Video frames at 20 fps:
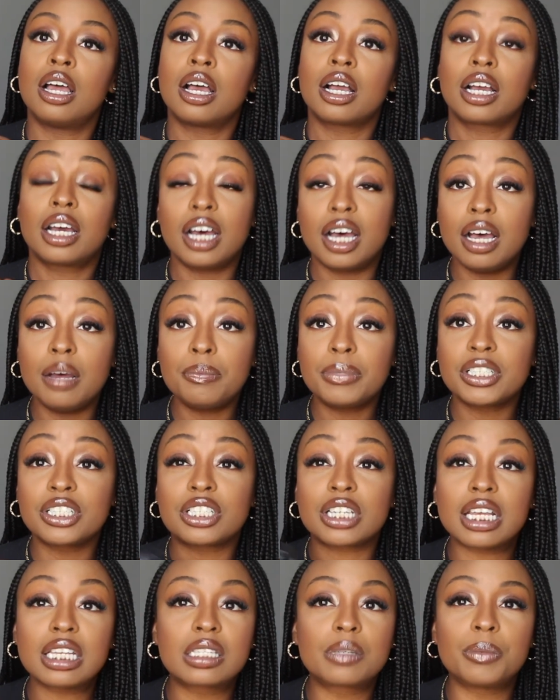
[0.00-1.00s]
cup
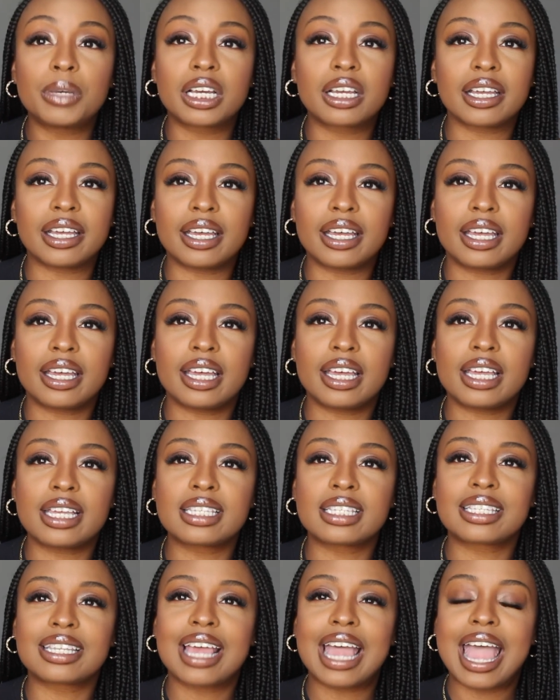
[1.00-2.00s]
just
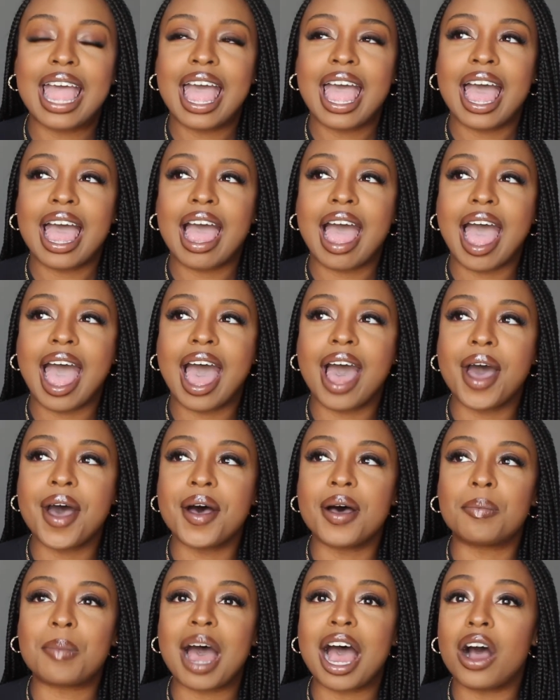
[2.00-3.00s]
because
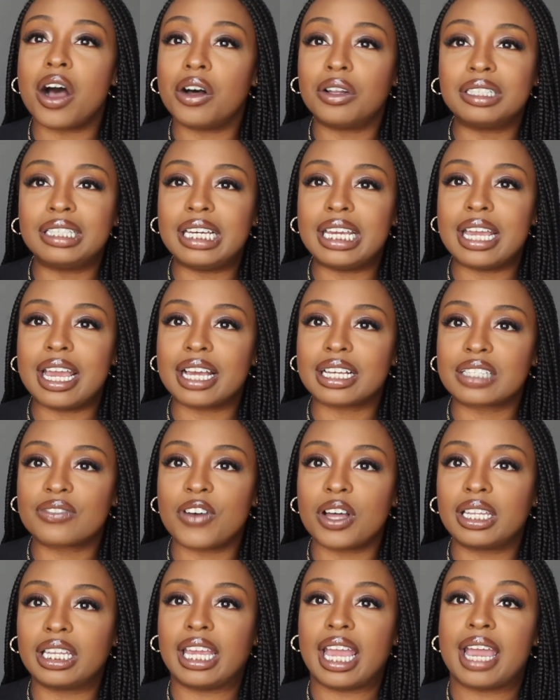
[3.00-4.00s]
I only
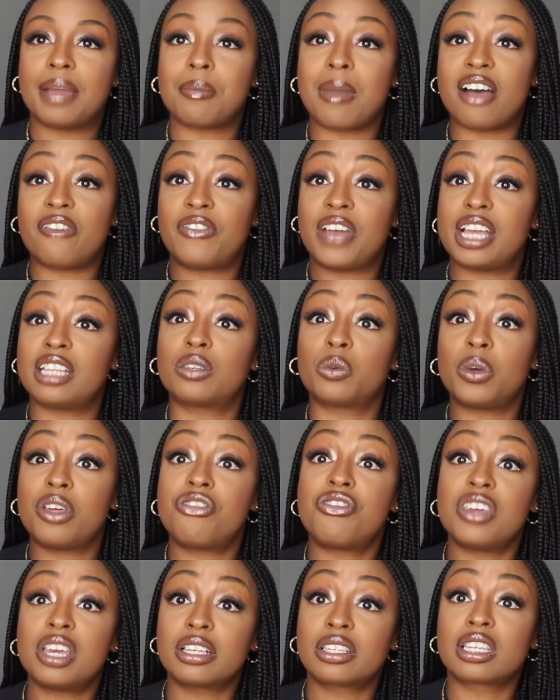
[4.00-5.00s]
exfoliate my face
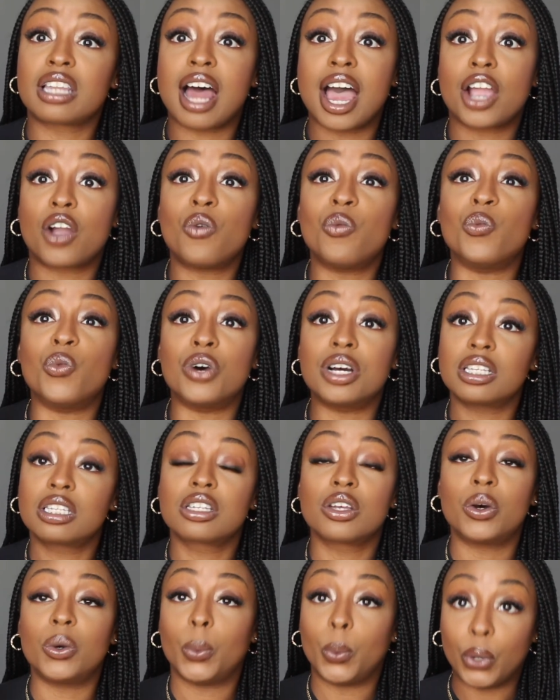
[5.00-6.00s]
with this like
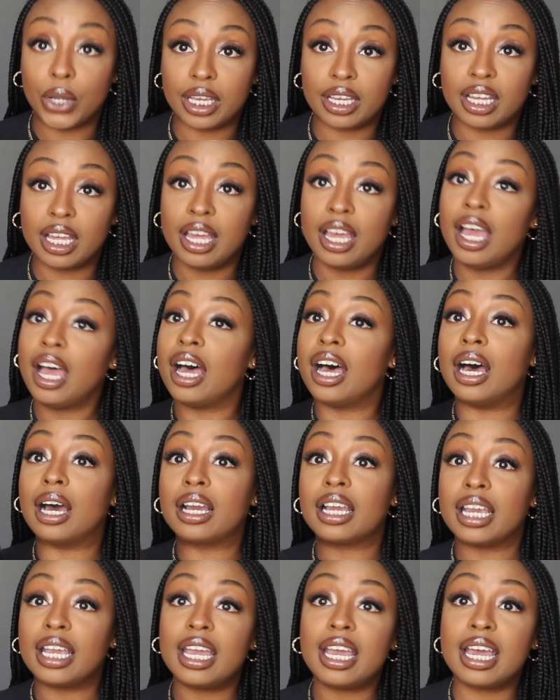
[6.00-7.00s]
once a week.
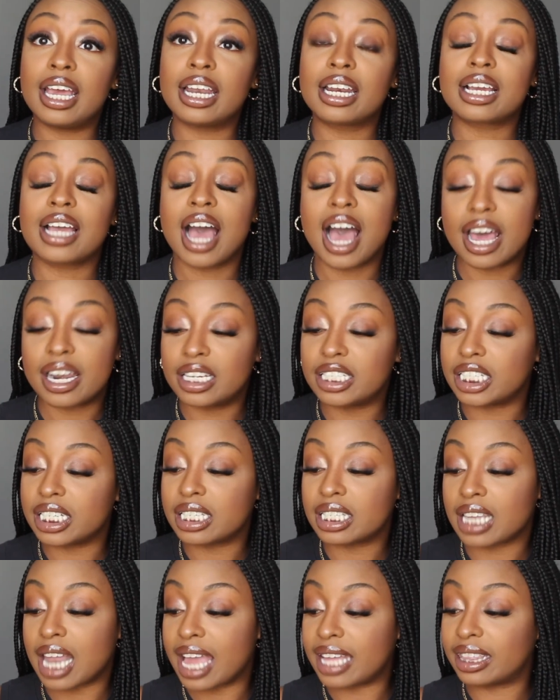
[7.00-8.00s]
Again, kind of
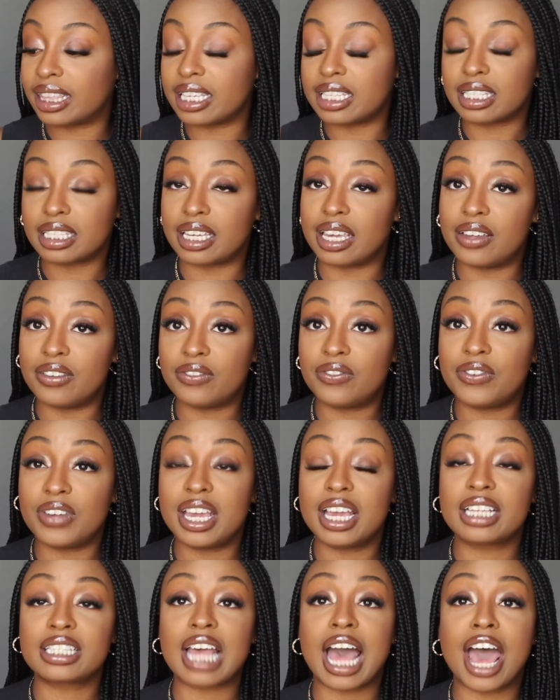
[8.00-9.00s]
just like the Skin
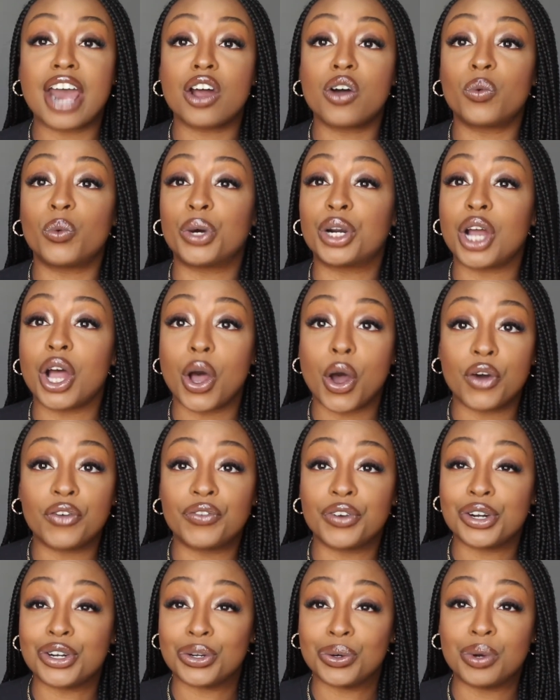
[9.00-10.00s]
Fix, I don't want to
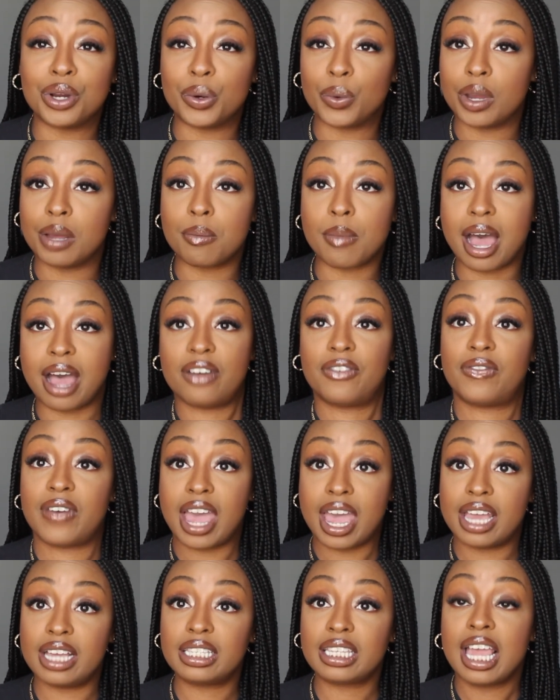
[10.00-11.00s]
overdo it with my
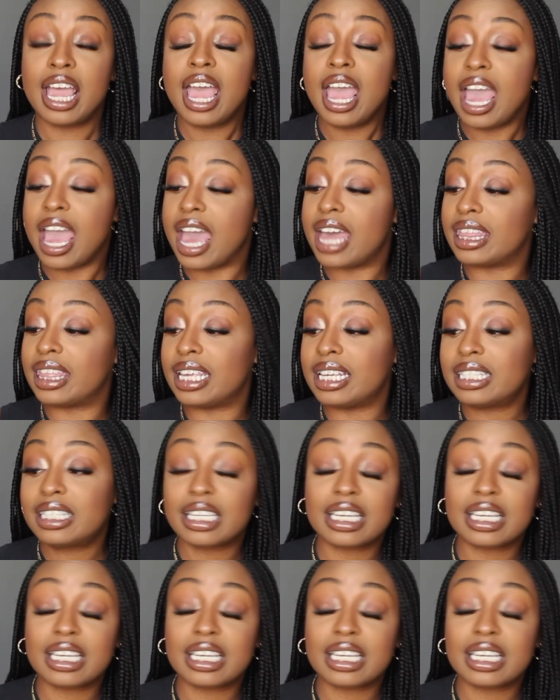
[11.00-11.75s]
face. And this